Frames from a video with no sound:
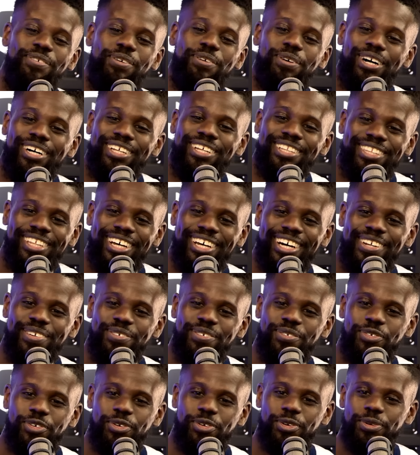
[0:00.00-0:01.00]
We were undone
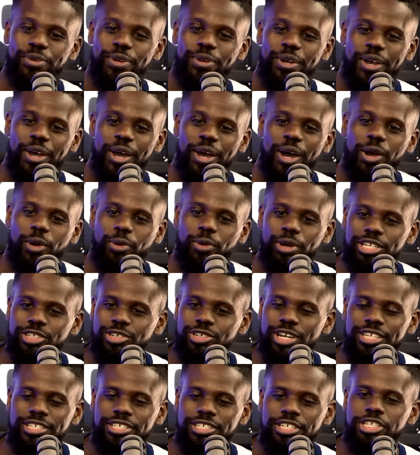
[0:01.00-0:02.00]
through a quick
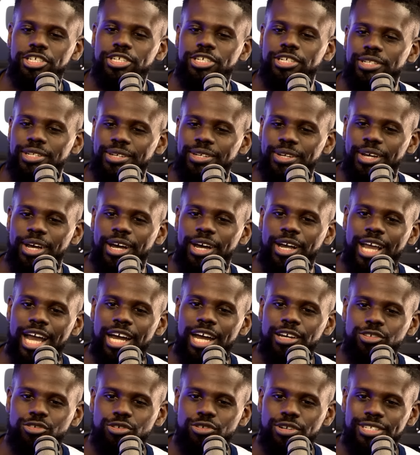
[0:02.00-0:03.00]
transition,
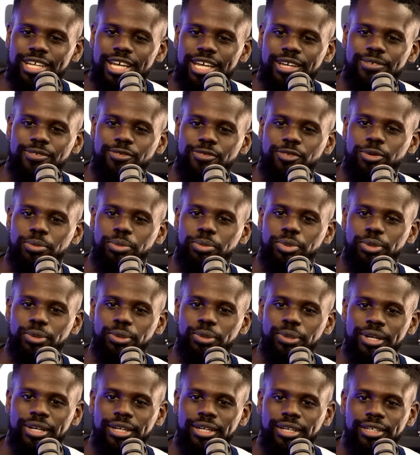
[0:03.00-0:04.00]
counter-attacking
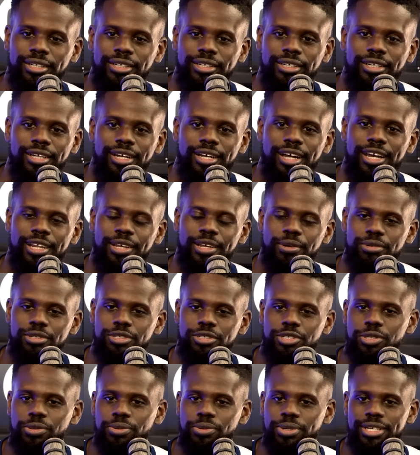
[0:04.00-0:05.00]
football, and it was
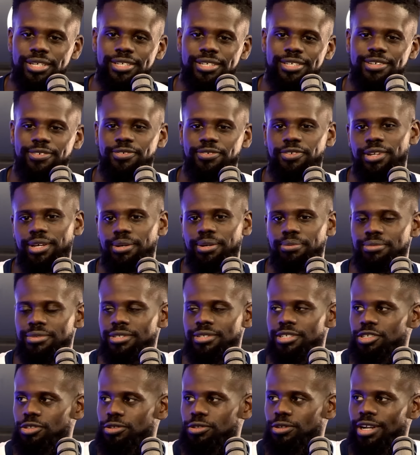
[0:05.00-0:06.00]
too easy for them
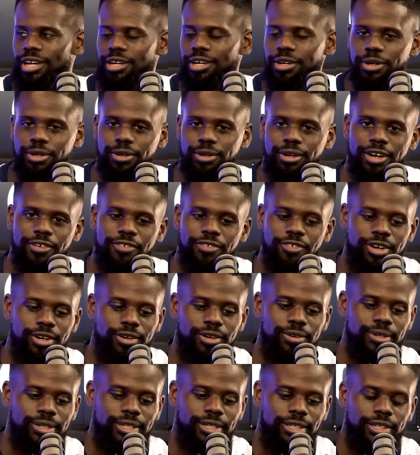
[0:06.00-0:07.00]
to score that goal. I
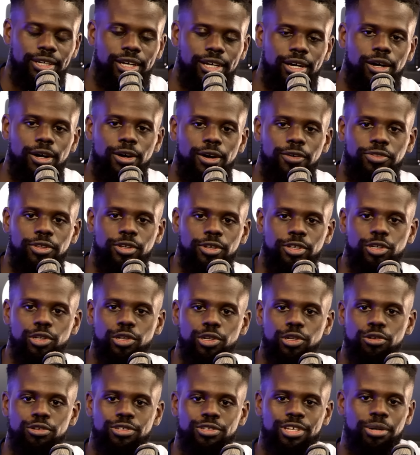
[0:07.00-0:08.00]
felt after you
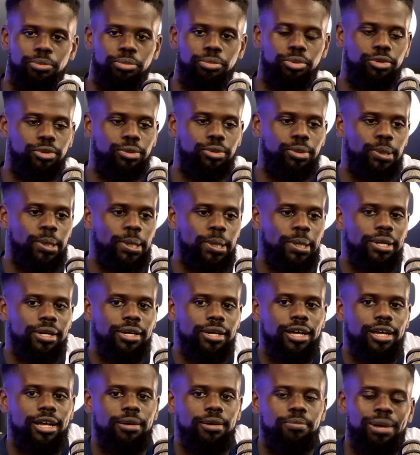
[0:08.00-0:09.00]
lose that ball.
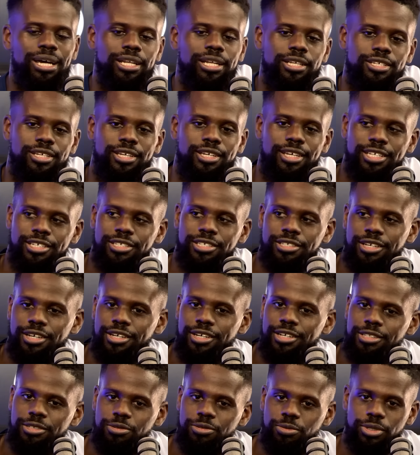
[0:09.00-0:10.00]
Maddison gets
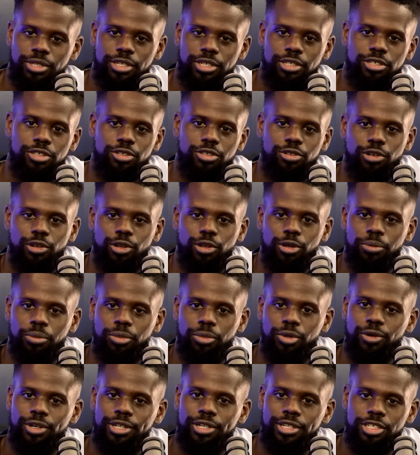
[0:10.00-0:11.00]
turned. We need to do a lot
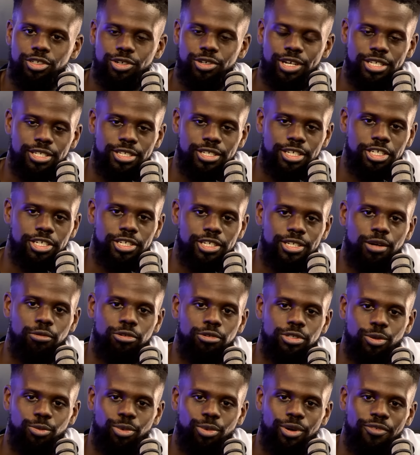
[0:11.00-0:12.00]
more in the transition. That
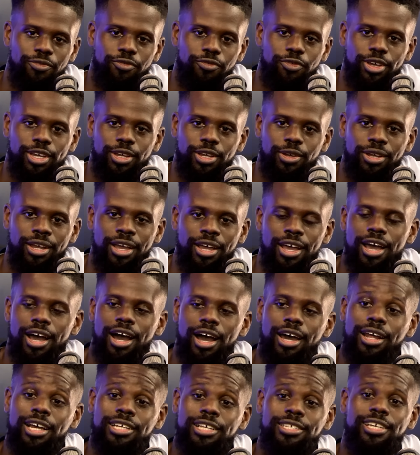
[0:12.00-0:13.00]
was the one thing.
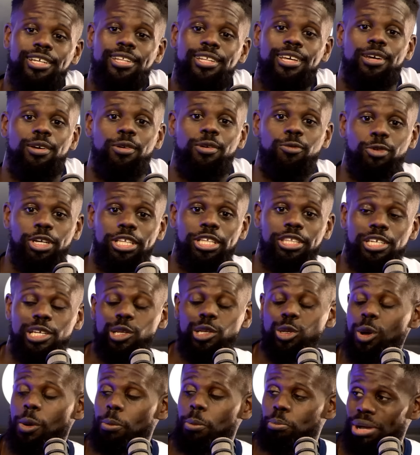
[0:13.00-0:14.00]
And I said it. We
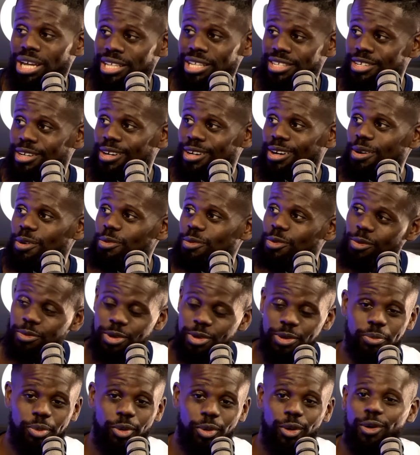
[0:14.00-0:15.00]
did look better when
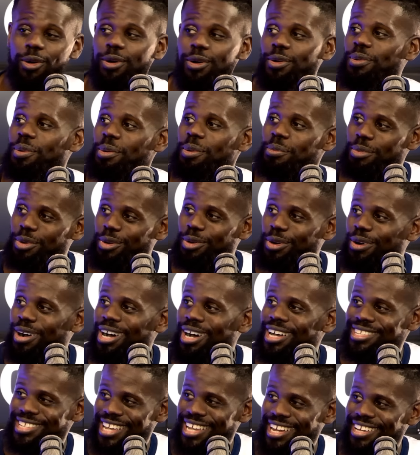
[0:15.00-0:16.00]
we brought on more
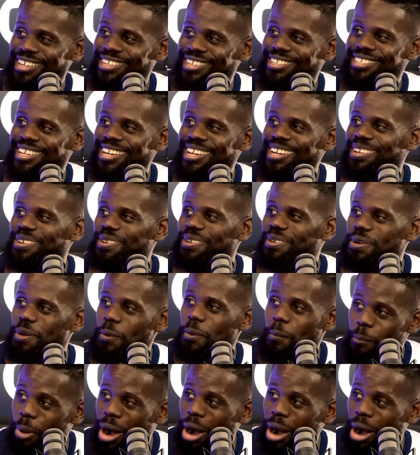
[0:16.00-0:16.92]
attacking attempt. Yeah.